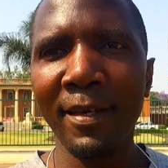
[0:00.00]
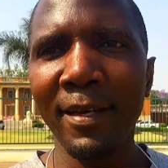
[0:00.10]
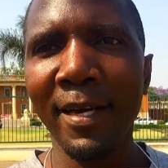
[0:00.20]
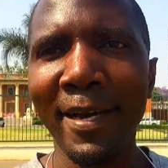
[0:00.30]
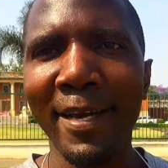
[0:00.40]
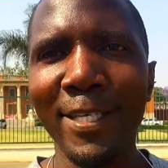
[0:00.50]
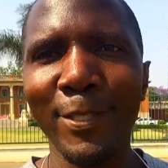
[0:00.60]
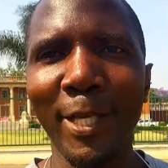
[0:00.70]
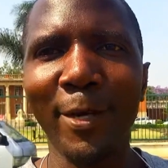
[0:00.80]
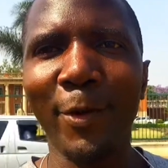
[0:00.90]
Hi
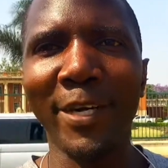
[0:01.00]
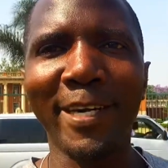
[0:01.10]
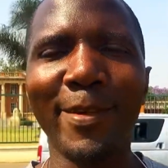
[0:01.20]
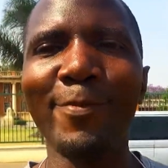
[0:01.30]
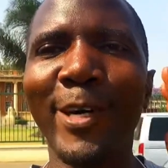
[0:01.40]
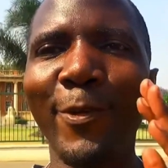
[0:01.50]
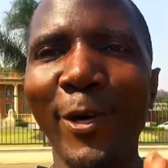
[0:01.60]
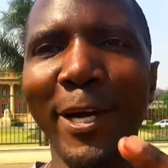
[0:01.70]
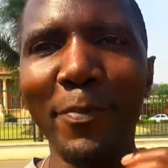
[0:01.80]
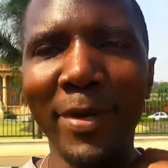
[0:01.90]
guys, welcome
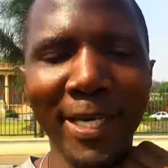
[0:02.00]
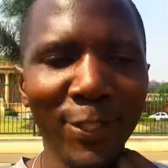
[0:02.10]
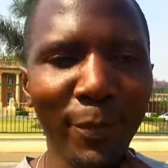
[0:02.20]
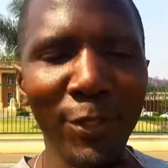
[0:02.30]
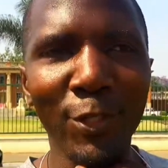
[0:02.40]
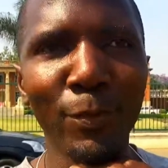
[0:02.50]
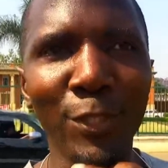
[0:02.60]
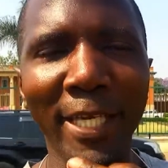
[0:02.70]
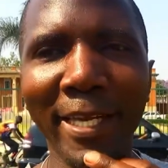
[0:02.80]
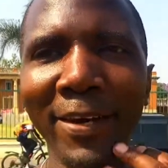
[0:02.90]
back to my YouTube
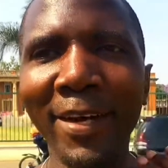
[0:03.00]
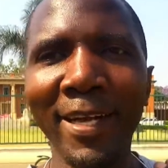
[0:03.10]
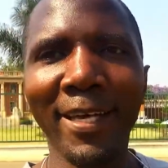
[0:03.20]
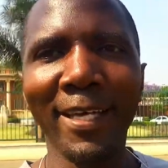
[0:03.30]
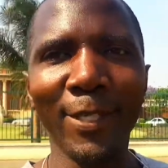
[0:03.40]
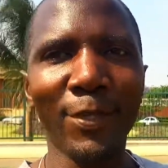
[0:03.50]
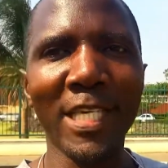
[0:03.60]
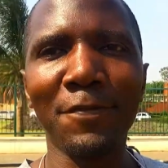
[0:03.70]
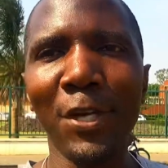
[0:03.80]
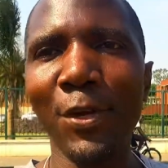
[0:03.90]
channel. In
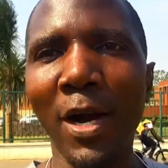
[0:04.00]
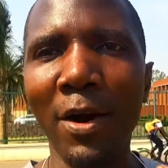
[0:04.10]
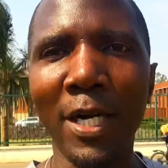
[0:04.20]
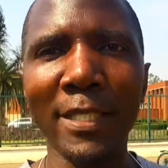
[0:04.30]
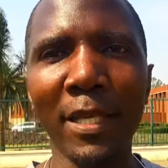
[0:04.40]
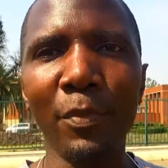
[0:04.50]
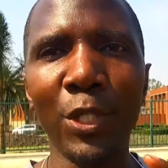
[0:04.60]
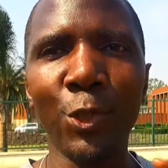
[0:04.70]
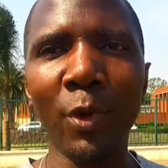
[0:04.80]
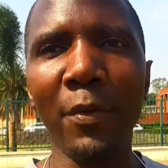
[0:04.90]
today's video I'll actually be
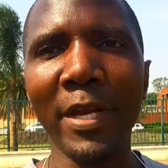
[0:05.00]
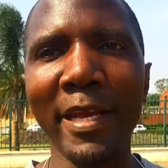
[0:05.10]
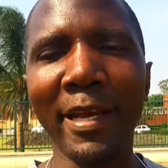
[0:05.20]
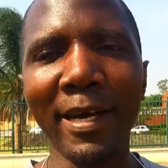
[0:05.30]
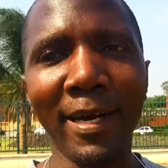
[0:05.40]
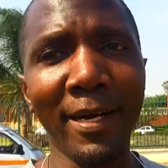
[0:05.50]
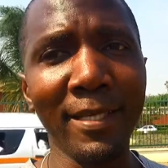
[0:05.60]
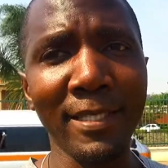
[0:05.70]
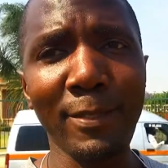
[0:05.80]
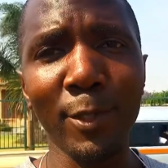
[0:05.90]
touring
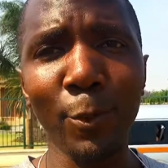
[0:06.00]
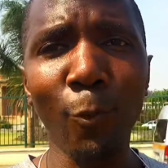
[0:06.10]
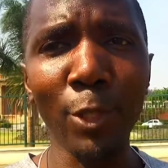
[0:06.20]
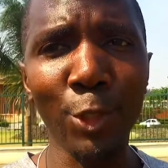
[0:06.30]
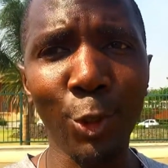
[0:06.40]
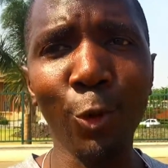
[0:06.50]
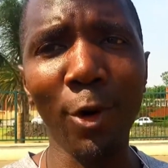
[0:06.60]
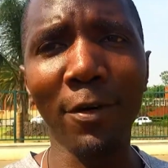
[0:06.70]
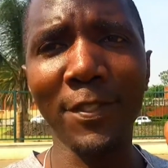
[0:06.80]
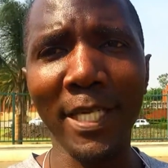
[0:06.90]
two
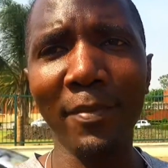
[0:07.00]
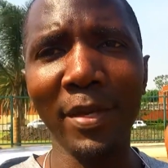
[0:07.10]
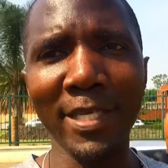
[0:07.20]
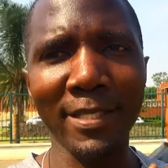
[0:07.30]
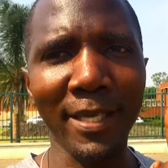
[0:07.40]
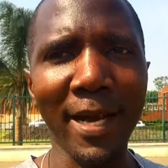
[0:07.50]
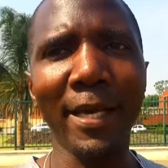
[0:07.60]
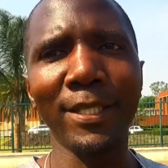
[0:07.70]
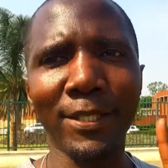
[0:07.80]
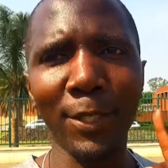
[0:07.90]
of Zambia's
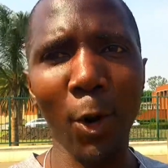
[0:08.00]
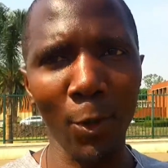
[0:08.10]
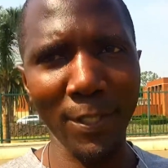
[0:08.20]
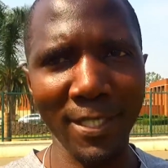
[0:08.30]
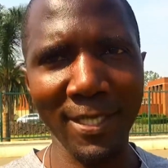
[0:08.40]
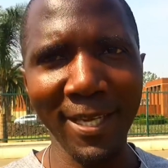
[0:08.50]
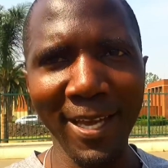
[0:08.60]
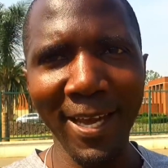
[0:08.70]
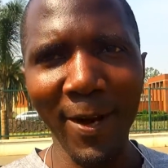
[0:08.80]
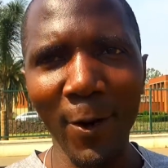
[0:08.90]
highest courts.
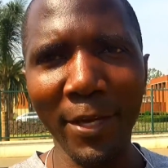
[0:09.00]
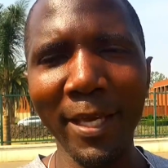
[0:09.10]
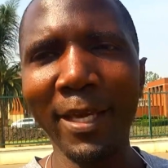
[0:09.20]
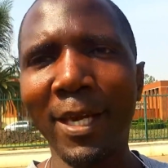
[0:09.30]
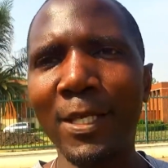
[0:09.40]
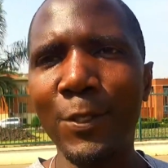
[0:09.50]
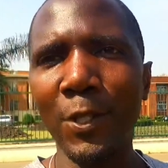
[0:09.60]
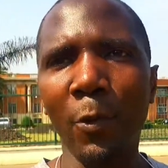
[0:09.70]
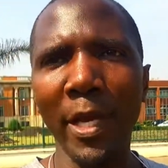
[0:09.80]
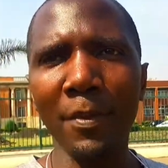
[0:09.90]
Okay,
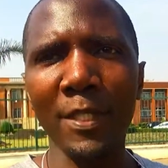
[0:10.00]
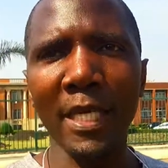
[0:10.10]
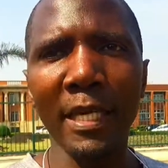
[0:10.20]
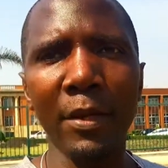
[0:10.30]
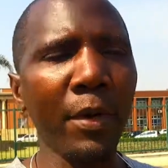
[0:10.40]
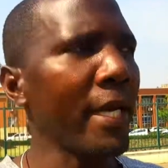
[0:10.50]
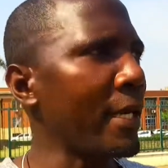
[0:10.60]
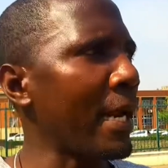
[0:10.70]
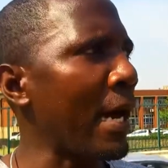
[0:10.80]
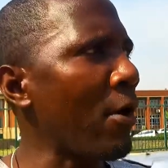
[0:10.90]
so where I'm standing
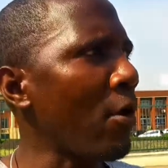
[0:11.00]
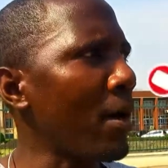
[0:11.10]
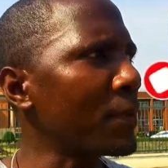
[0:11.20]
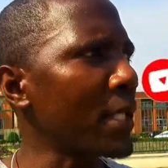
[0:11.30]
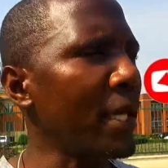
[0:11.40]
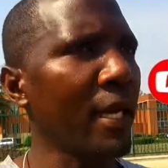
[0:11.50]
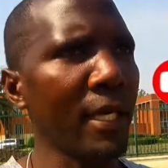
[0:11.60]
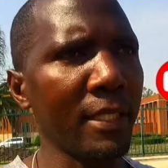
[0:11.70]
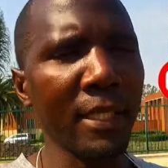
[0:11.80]
right now, I'm standing at